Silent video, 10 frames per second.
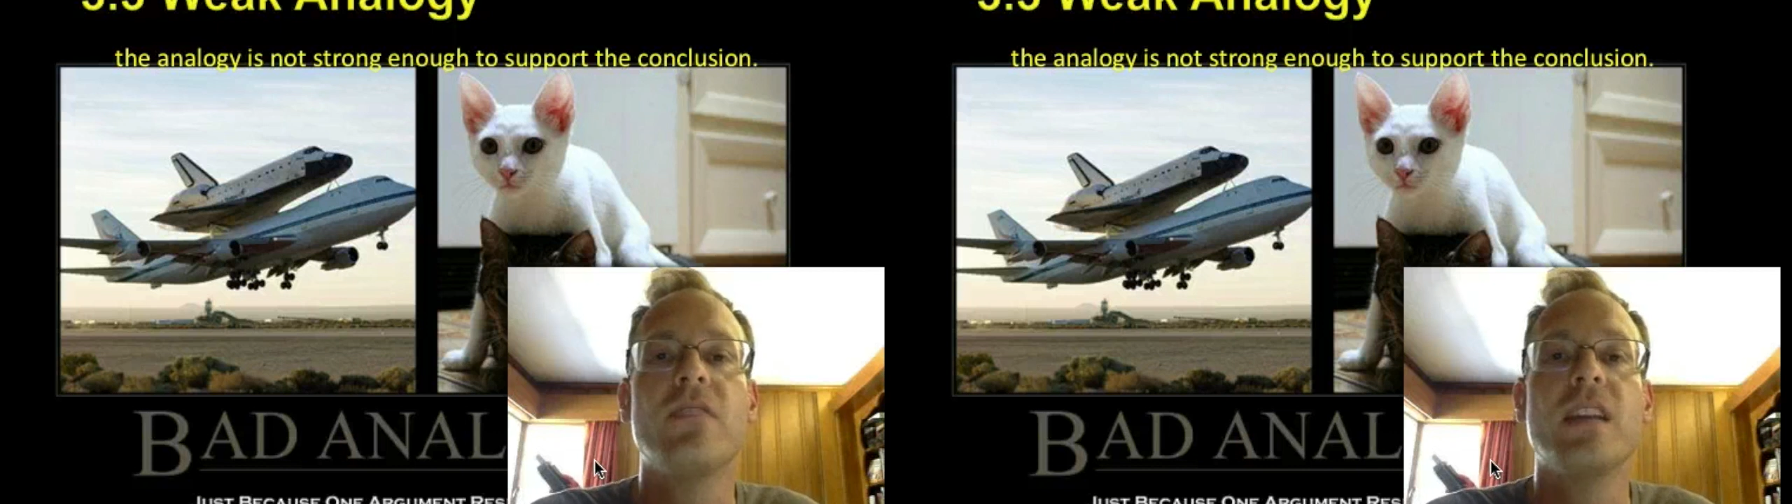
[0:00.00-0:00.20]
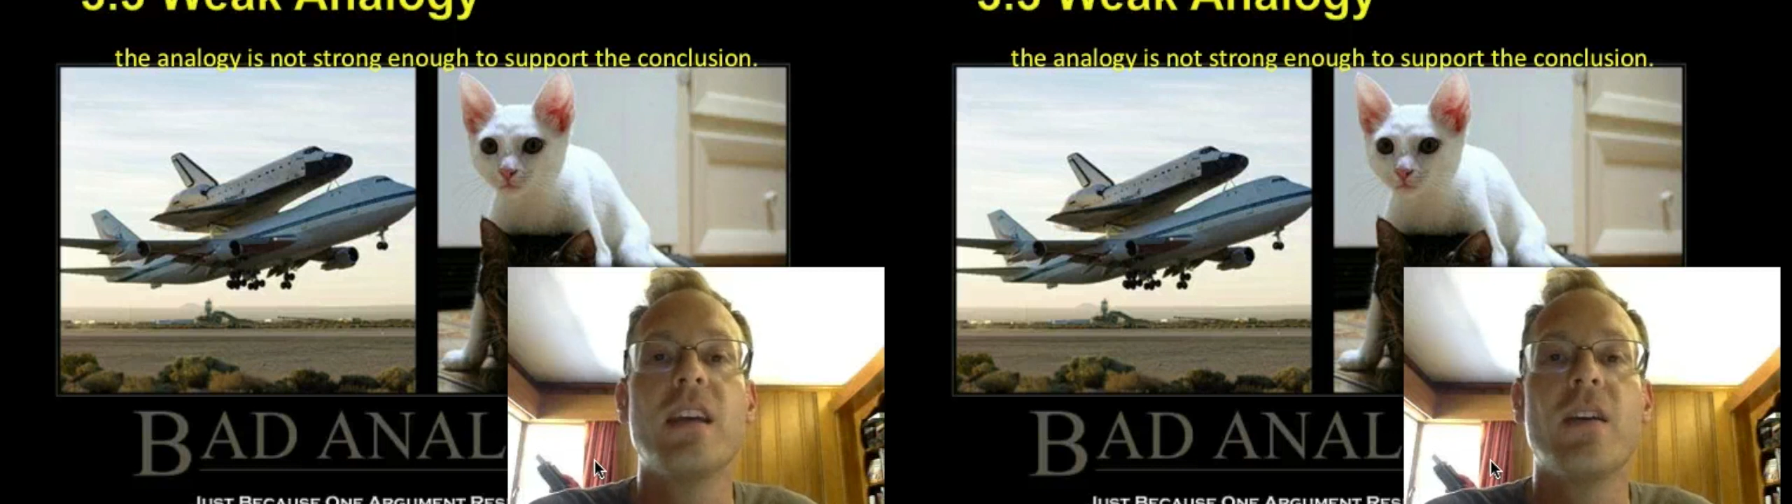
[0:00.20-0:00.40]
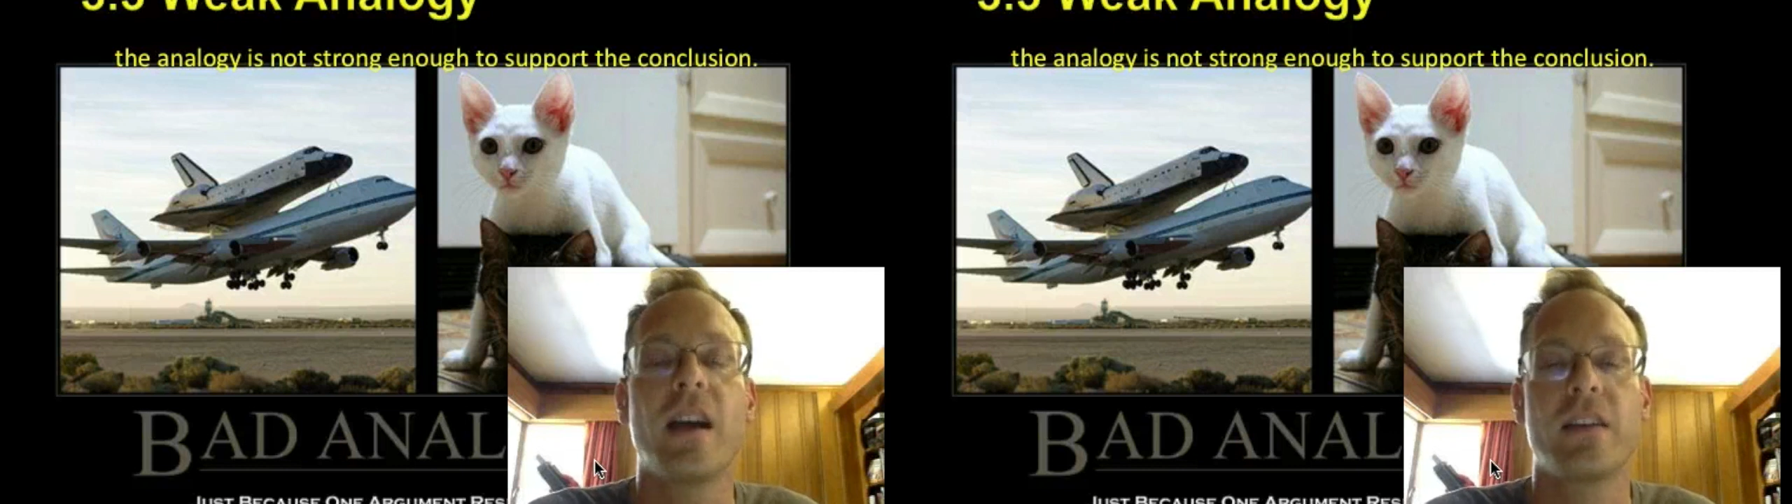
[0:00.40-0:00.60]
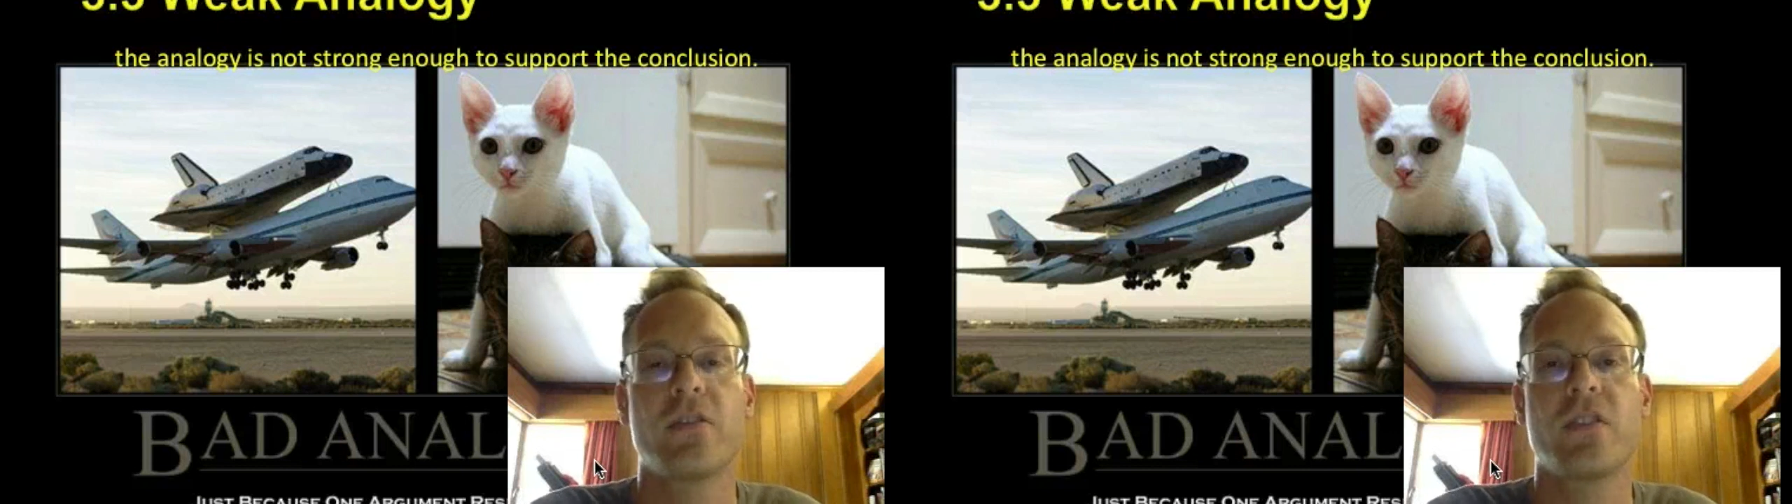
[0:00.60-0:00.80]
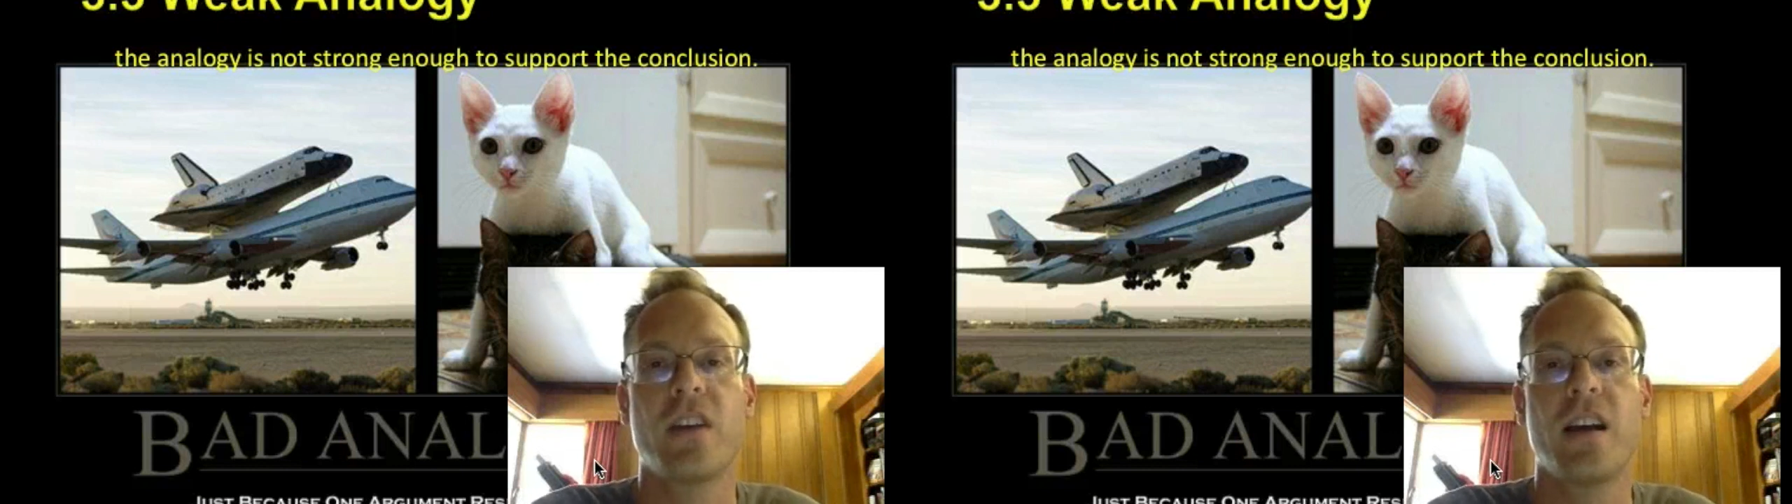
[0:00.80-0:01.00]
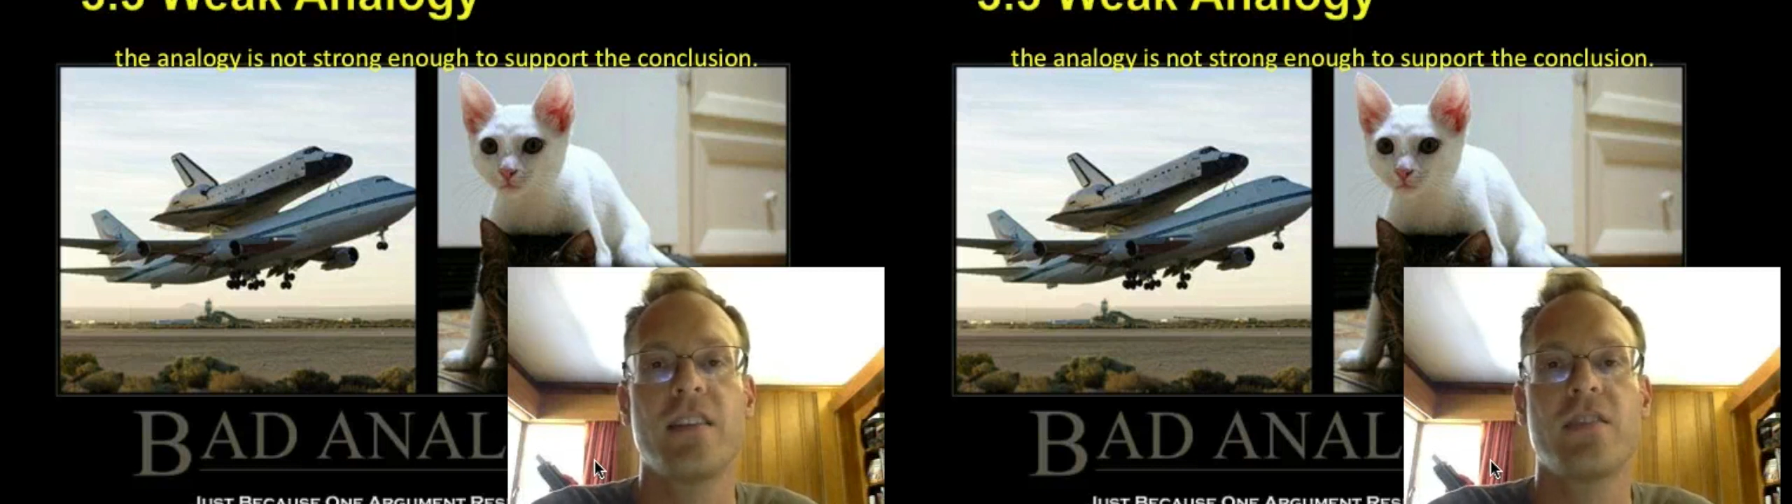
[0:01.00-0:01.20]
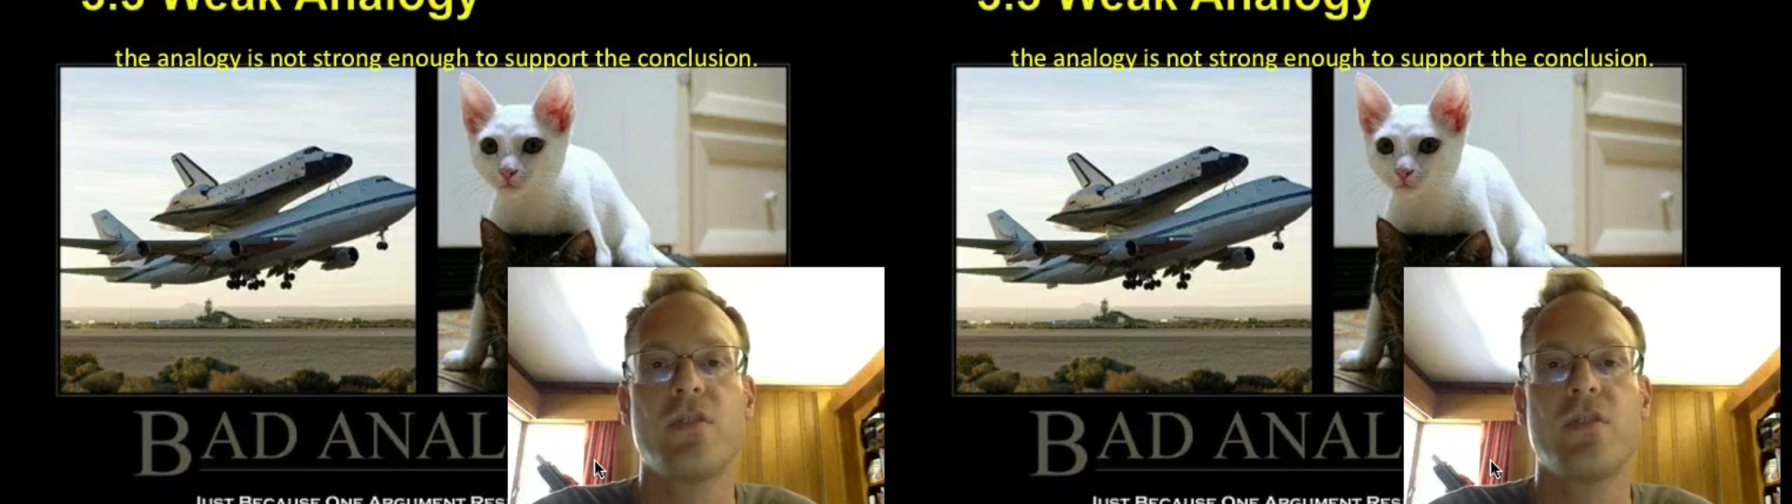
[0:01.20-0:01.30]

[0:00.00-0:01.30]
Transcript: video exercise.